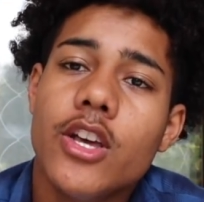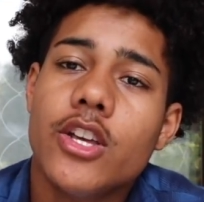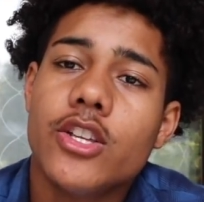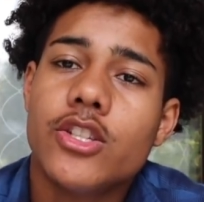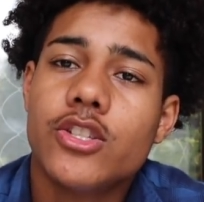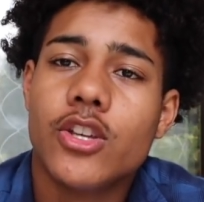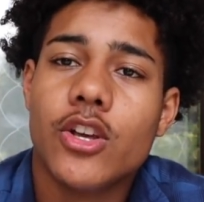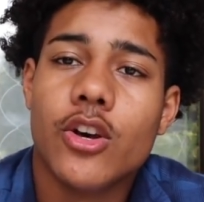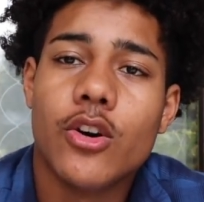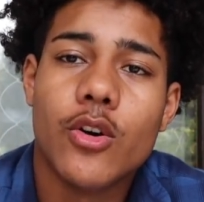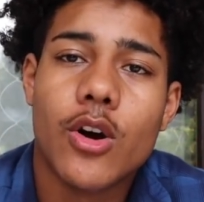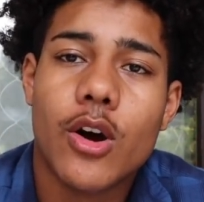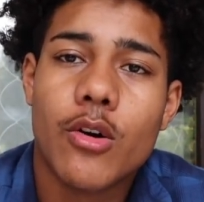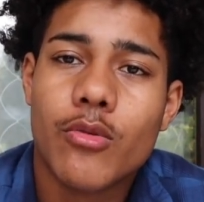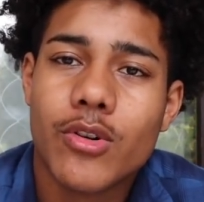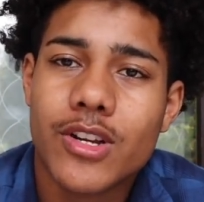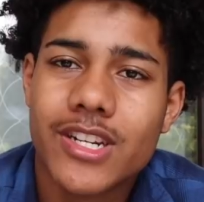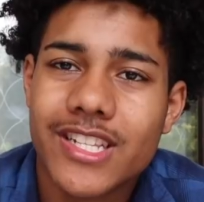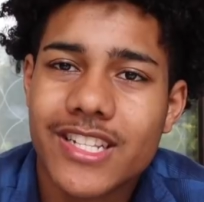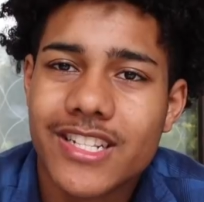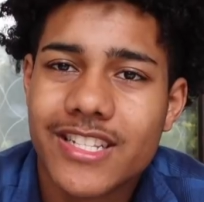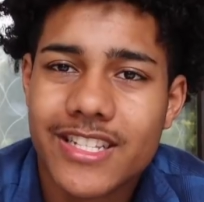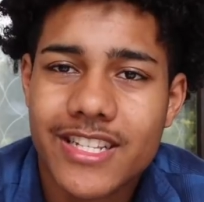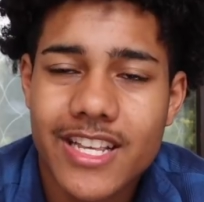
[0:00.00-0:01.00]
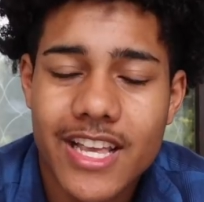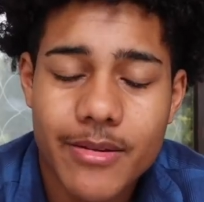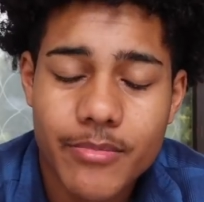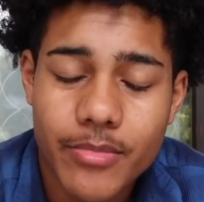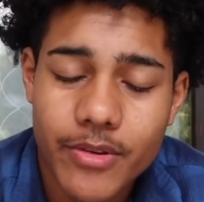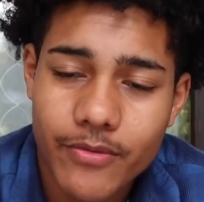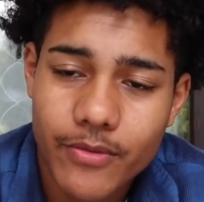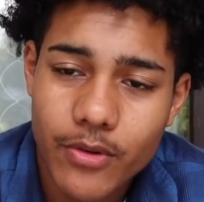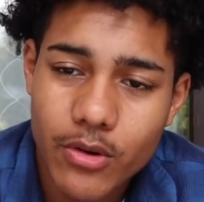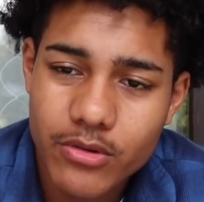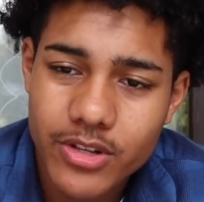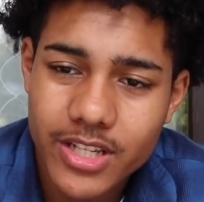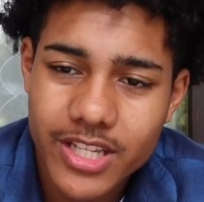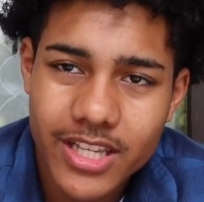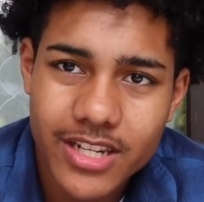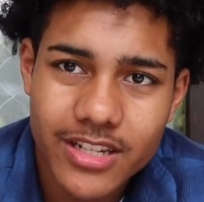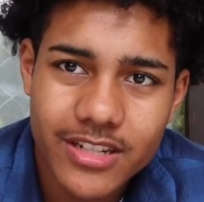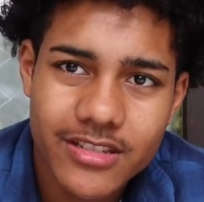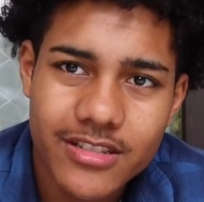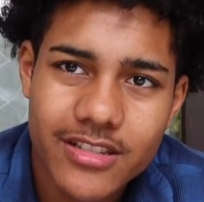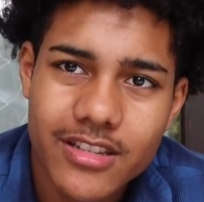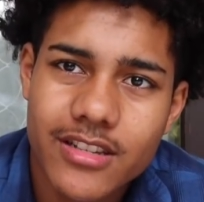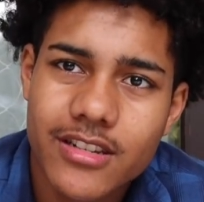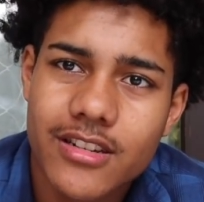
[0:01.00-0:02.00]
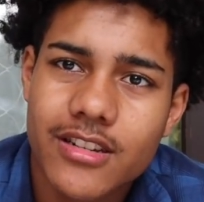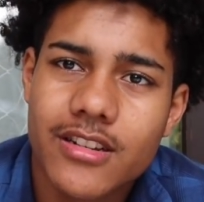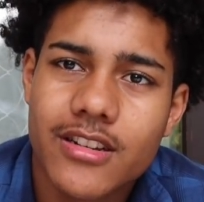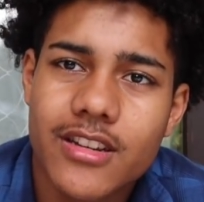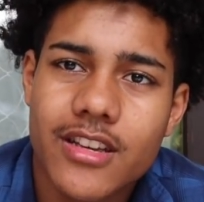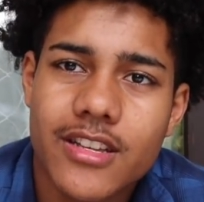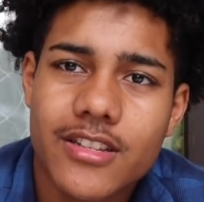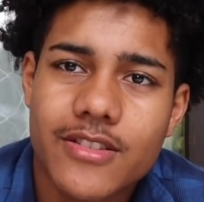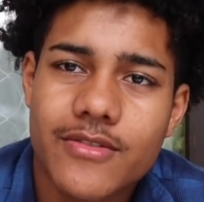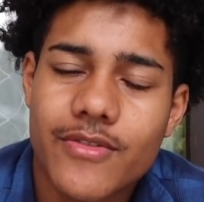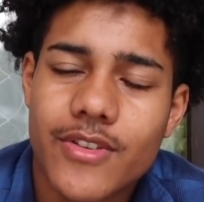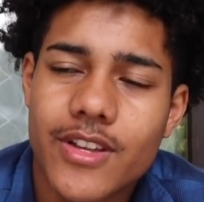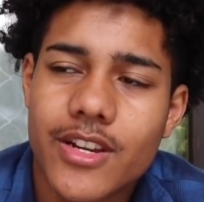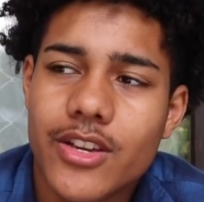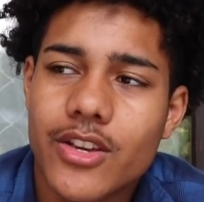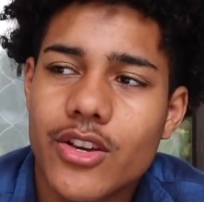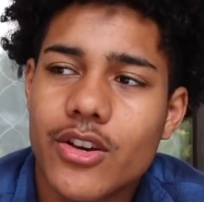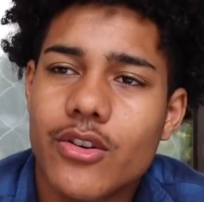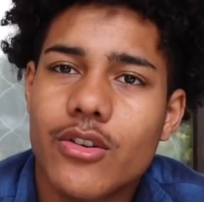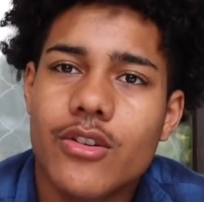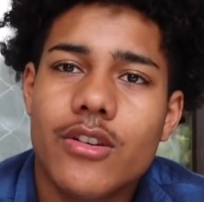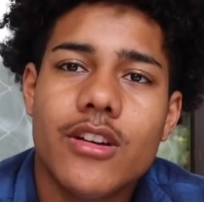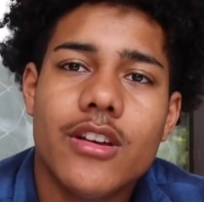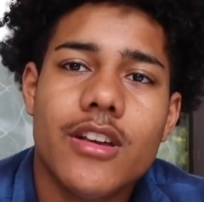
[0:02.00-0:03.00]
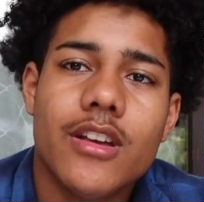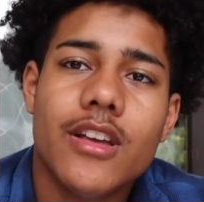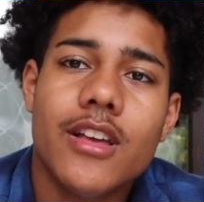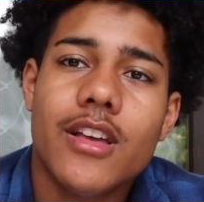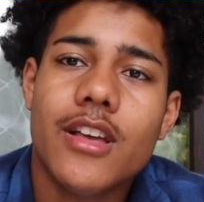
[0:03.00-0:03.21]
So I wanted to say before we get into today's video,